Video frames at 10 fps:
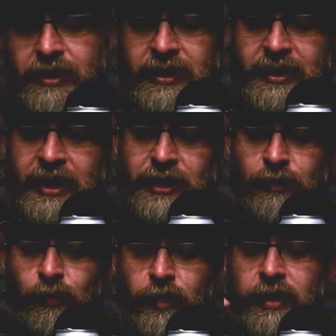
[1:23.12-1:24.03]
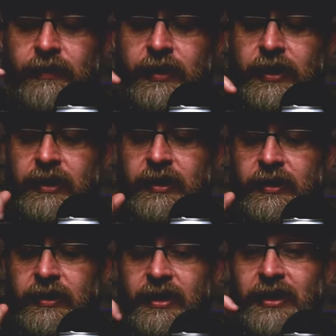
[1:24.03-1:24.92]
This is actually really, really good.
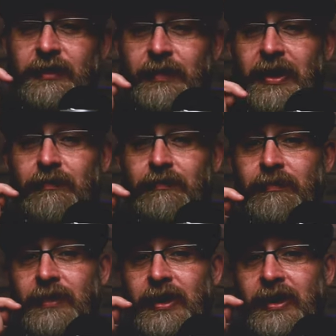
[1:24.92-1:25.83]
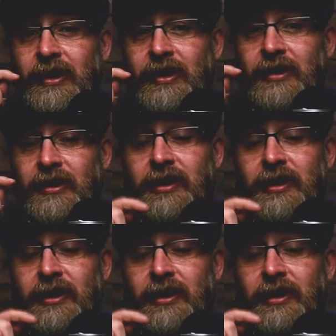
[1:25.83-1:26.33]
This might make it.